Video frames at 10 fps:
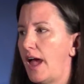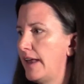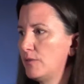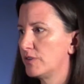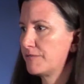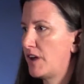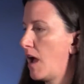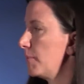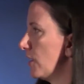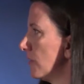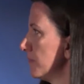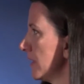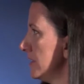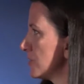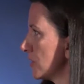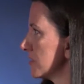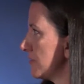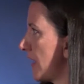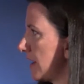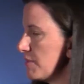and it was phenomenal in terms of that.